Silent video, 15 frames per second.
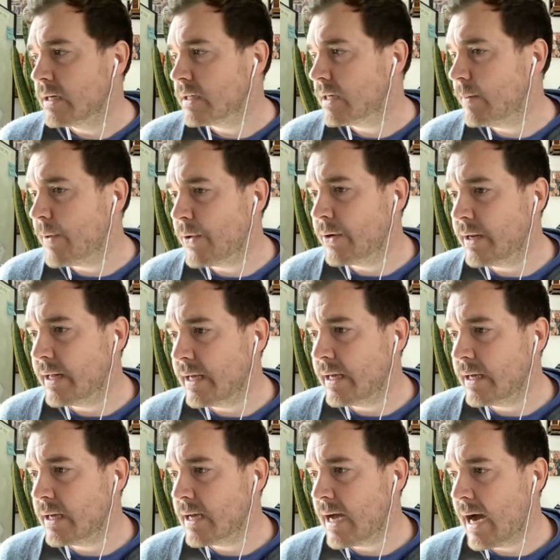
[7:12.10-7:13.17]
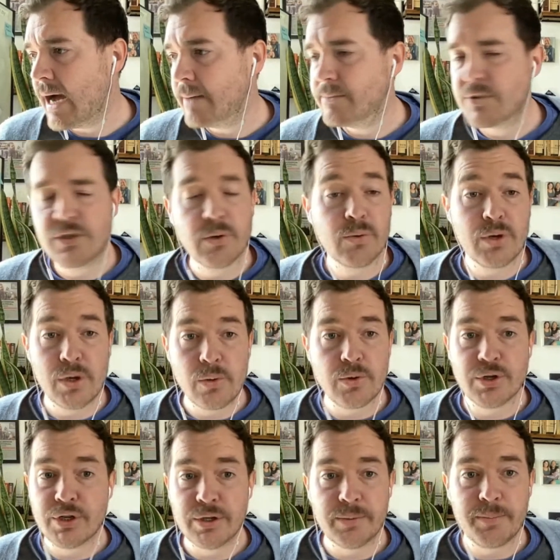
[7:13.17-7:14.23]
community, so you
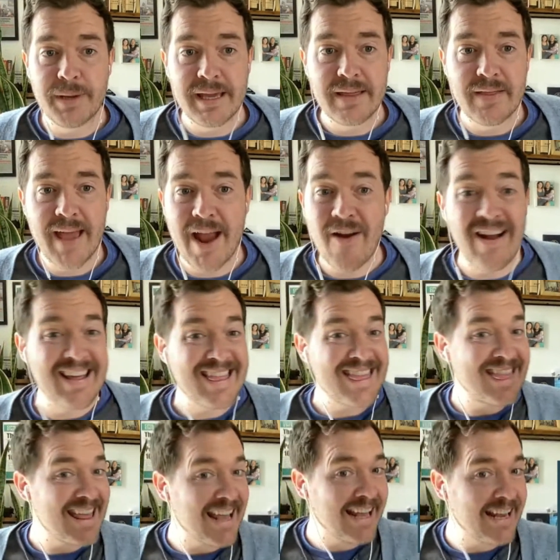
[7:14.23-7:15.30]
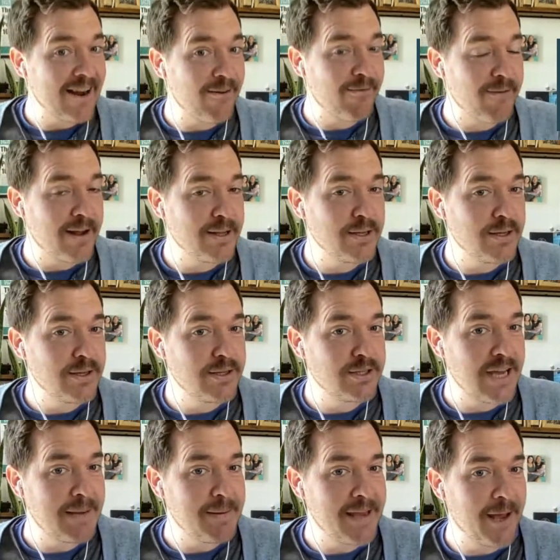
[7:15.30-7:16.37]
should be there. I think our friend
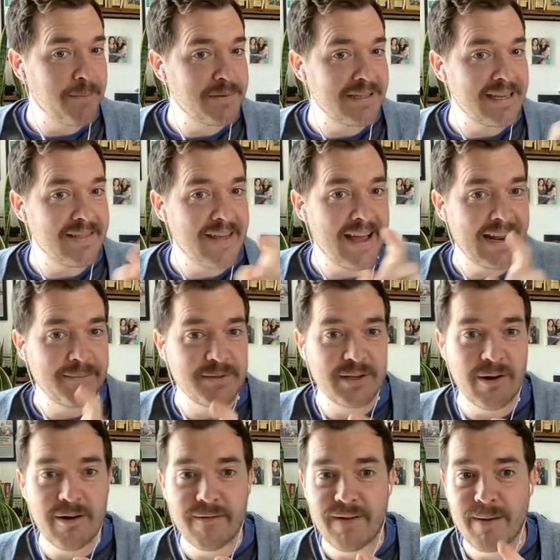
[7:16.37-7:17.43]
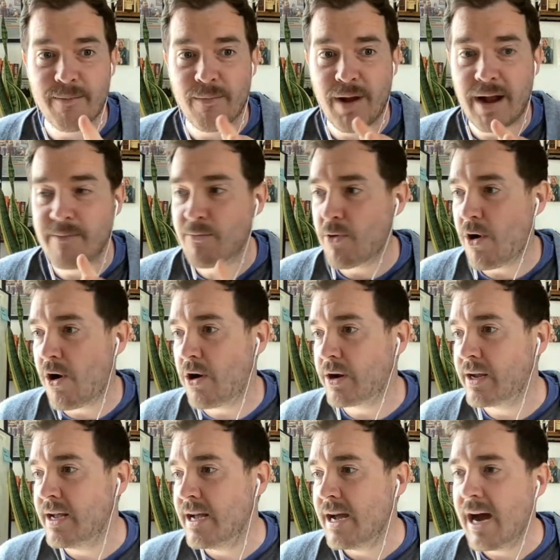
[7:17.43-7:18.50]
Jamie helps lead that. I'm sorry if I'm wrong,
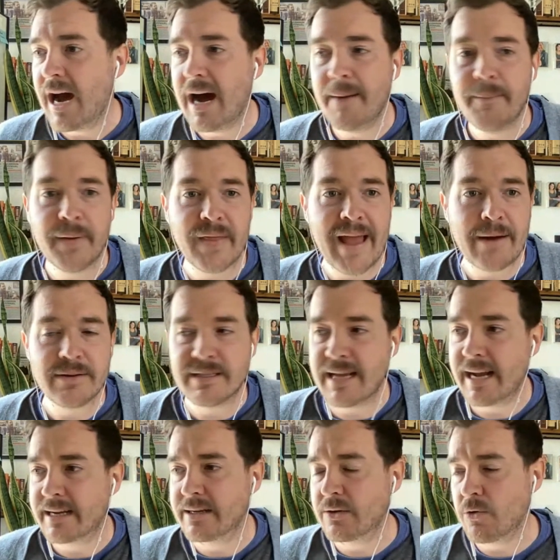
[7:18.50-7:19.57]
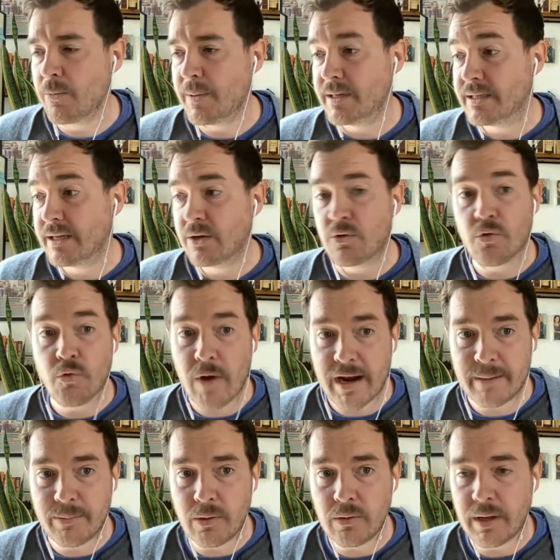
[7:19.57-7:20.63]
but the Out in Tech group is
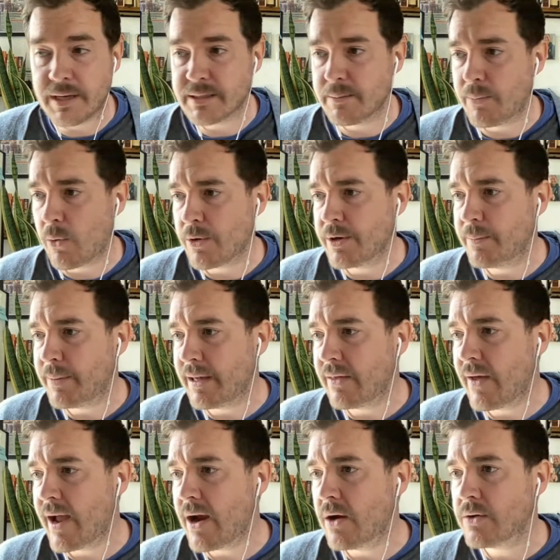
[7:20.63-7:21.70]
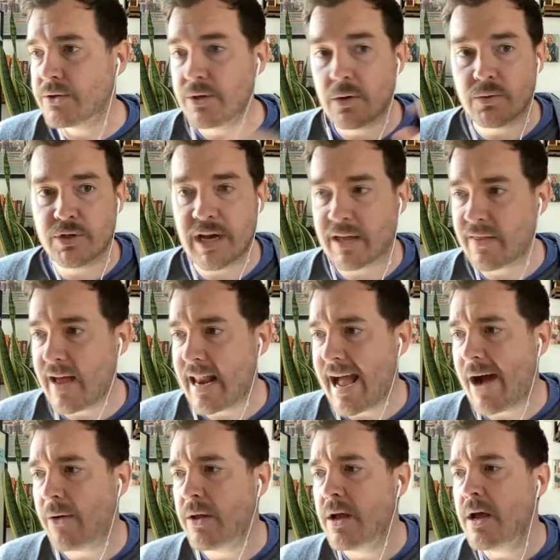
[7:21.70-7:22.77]
incredible and is important to be there. So check that
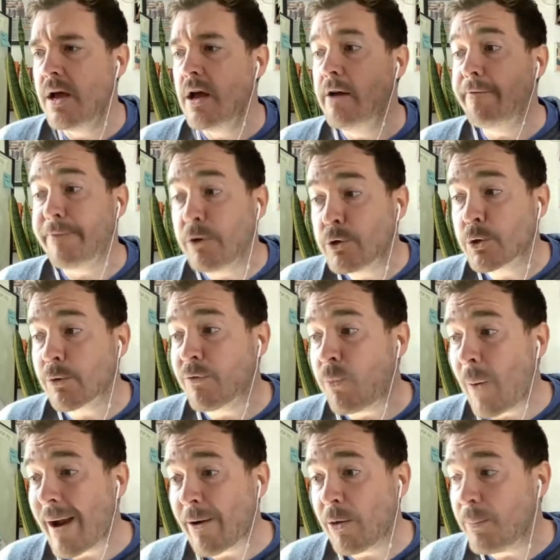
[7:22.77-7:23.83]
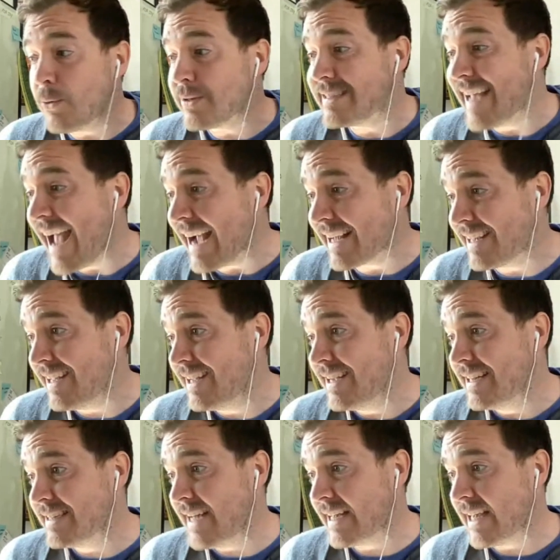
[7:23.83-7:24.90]
out. Future of wearable tech
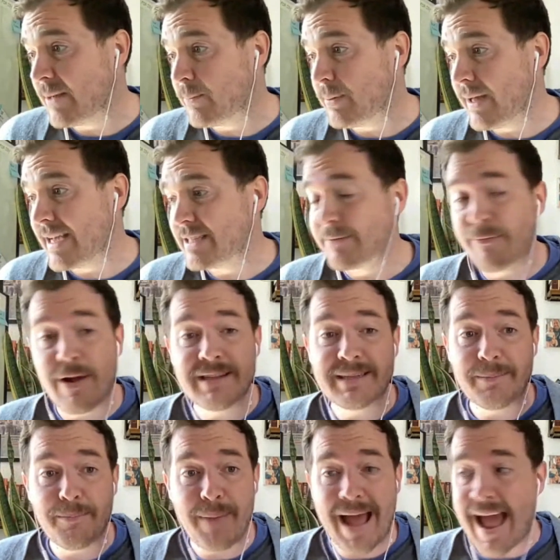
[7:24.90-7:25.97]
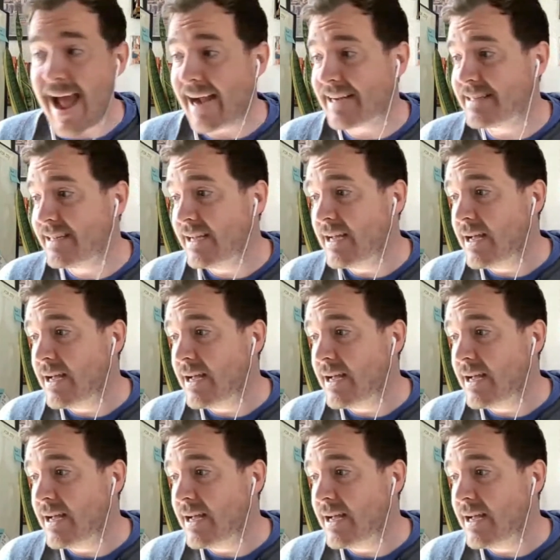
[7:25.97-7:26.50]
taking place. Friends at Pact,